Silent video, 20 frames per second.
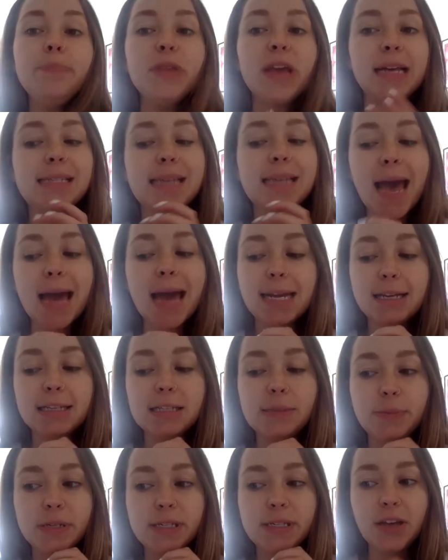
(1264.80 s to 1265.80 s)
Is there any
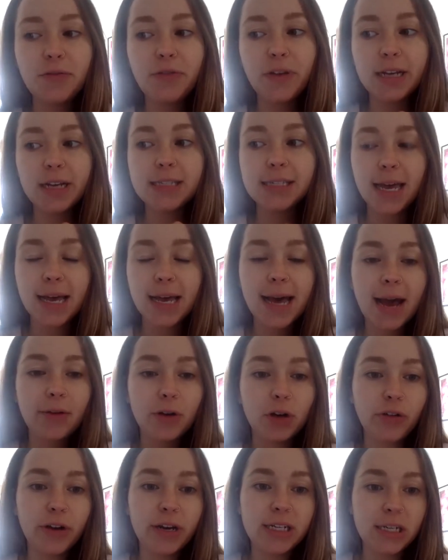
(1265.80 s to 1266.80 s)
specific skincare
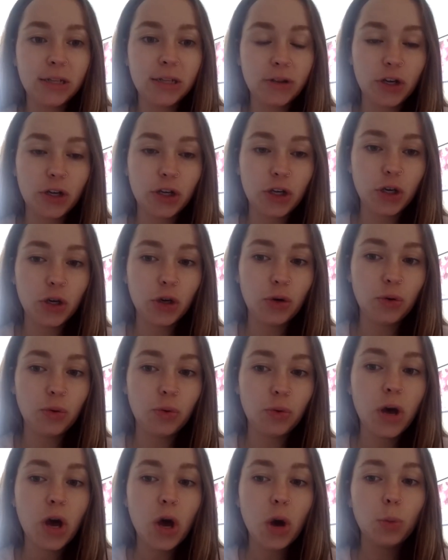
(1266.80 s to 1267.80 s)
ingredient that
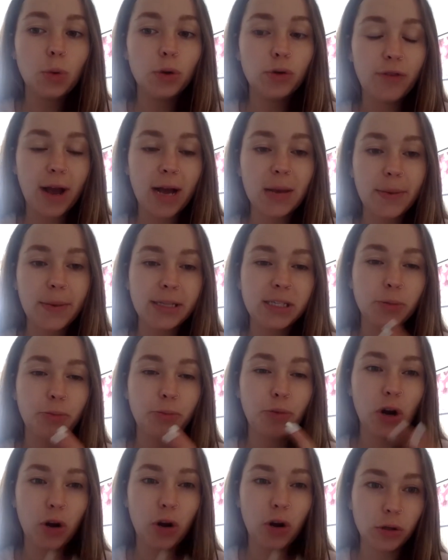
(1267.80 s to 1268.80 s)
you would recommend to
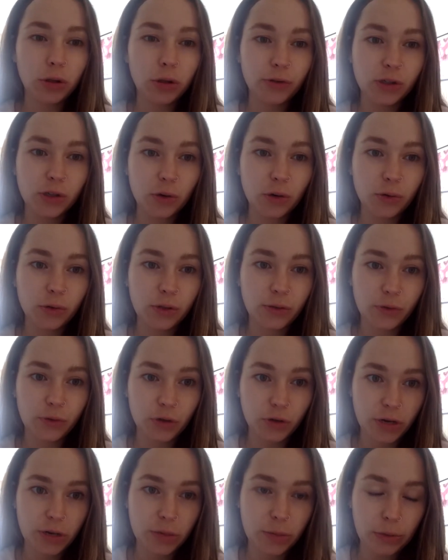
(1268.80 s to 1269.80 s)
prolong the results of the
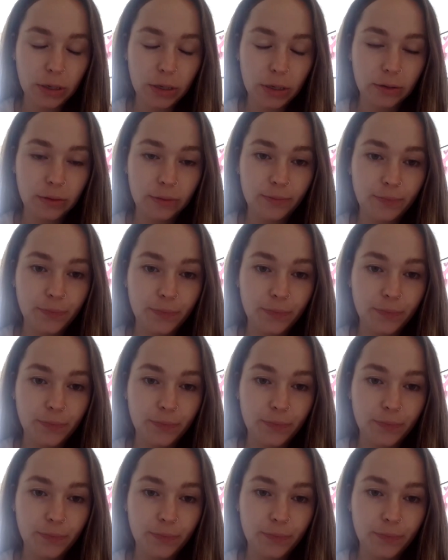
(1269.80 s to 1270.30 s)
treatment?